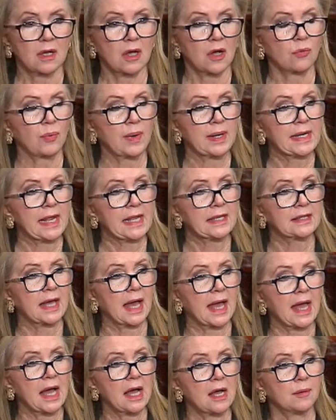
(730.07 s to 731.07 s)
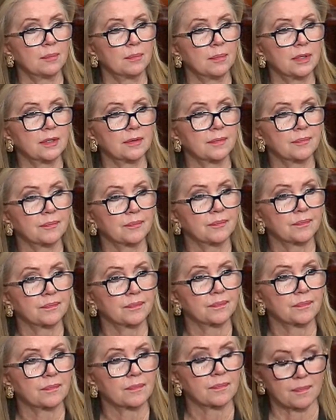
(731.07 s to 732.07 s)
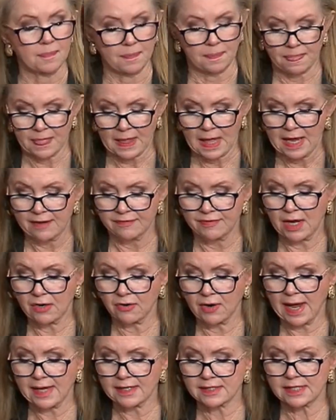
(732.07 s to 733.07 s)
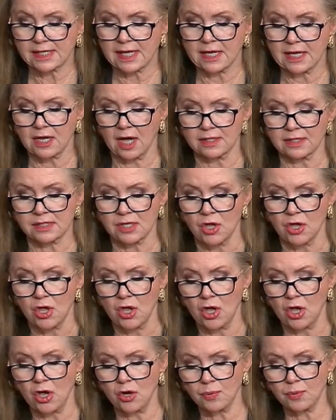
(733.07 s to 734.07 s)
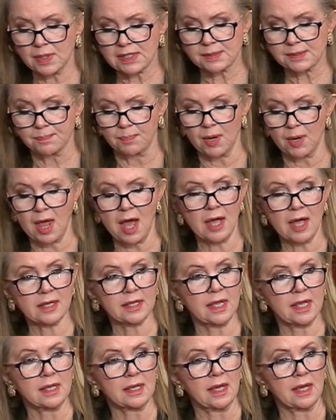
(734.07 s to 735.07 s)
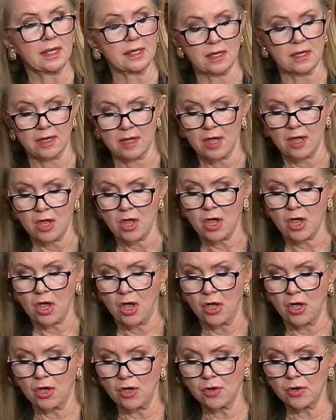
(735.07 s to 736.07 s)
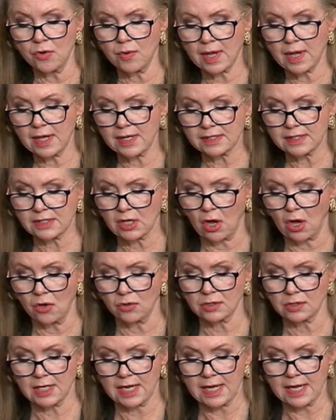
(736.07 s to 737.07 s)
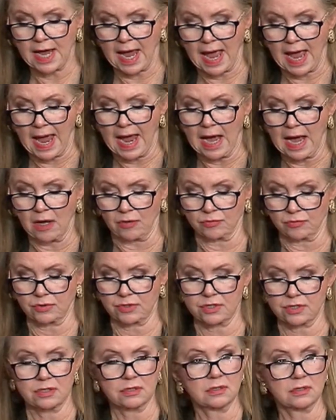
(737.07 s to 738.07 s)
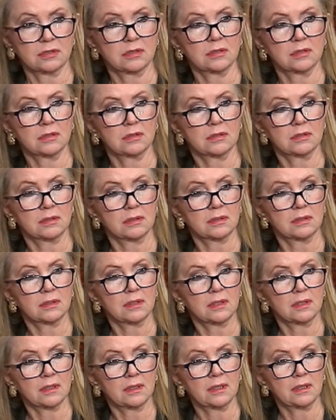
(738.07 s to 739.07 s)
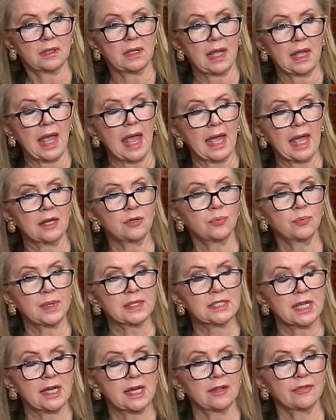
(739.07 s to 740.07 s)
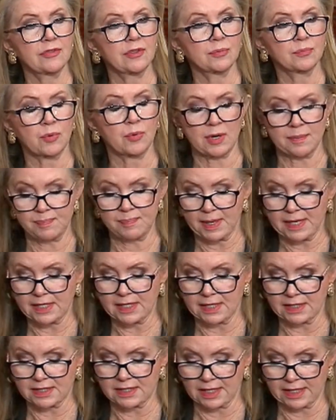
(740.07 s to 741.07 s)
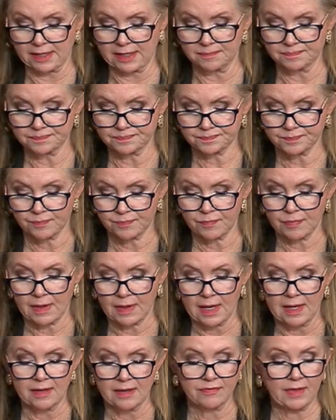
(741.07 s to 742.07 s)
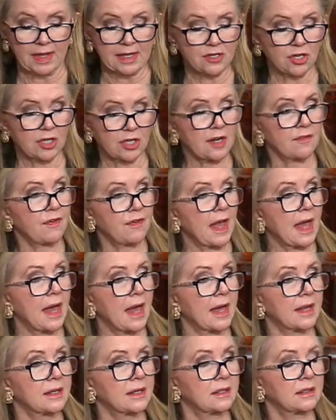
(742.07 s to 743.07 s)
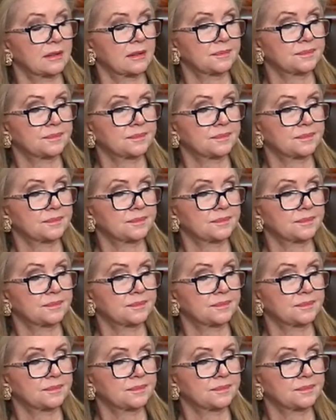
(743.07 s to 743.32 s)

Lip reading: we need the help. They're asking us, who is blocking it? Who is holding out? And we tell them repeatedly, they could have had